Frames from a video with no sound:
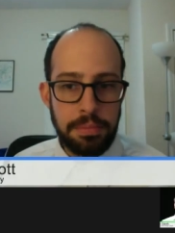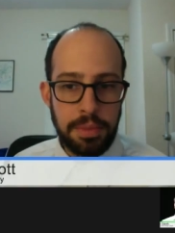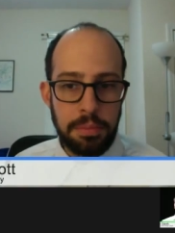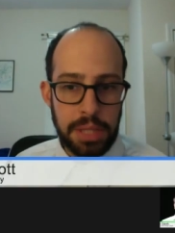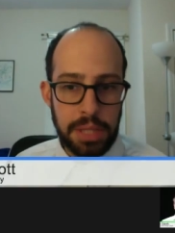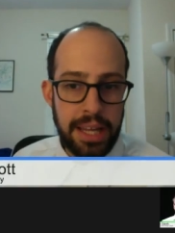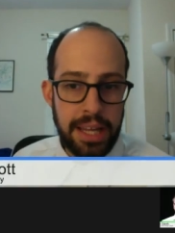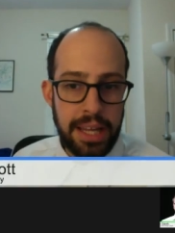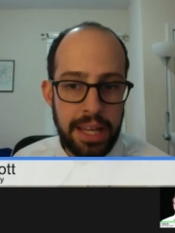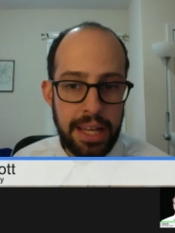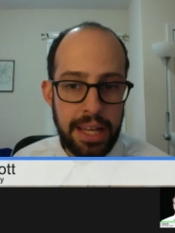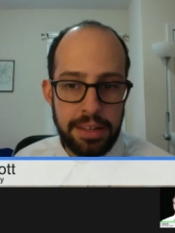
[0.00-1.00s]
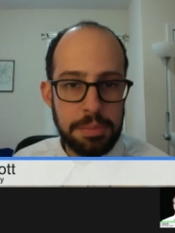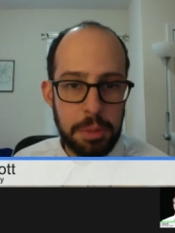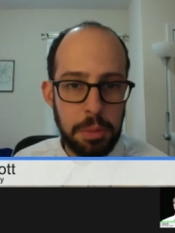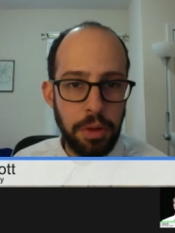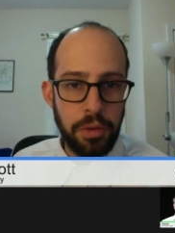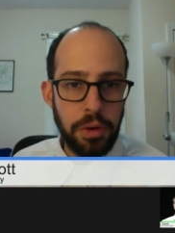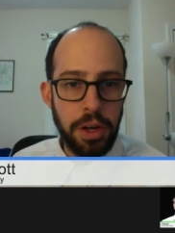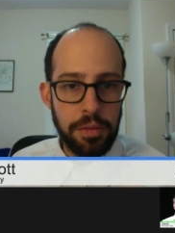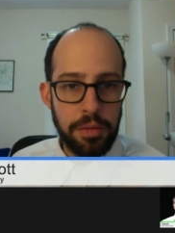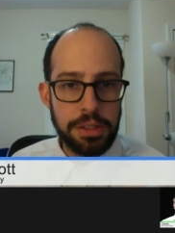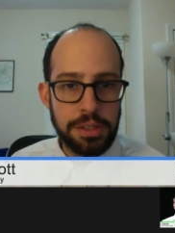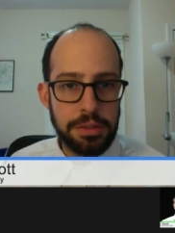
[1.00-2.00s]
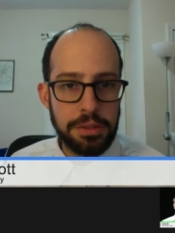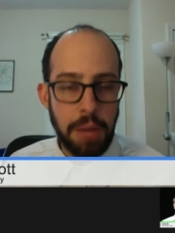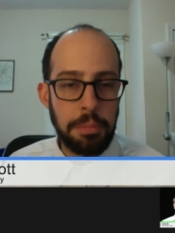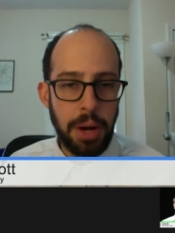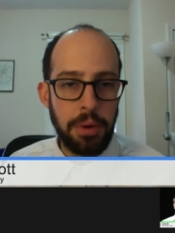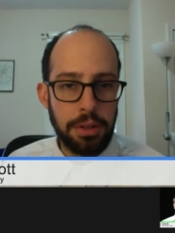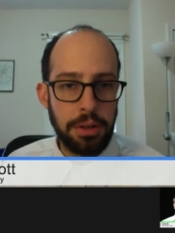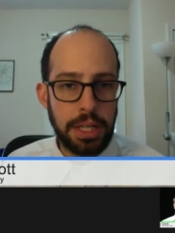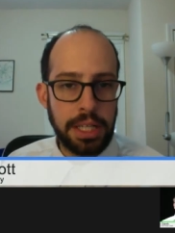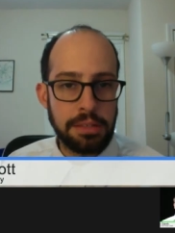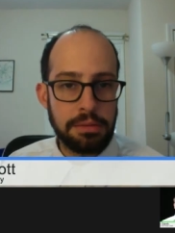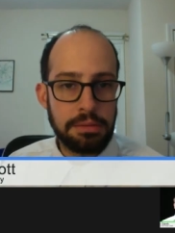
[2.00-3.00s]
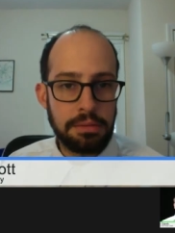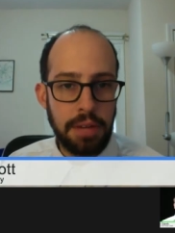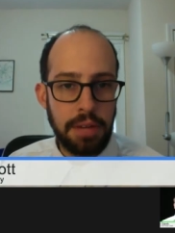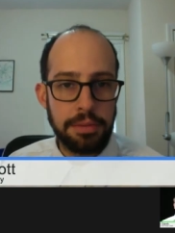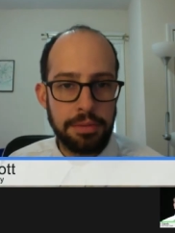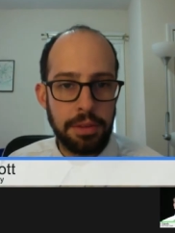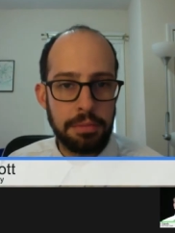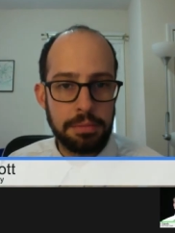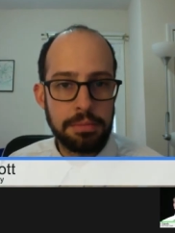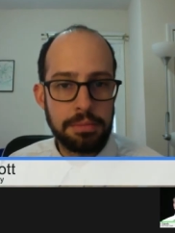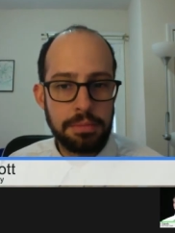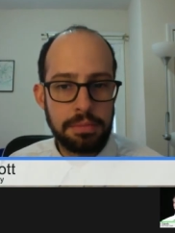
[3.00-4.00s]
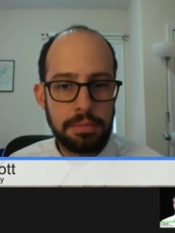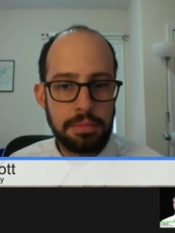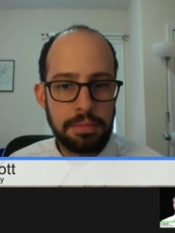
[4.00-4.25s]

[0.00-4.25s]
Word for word: blend that lots of people have heard of, is gunpowder green, right? From China,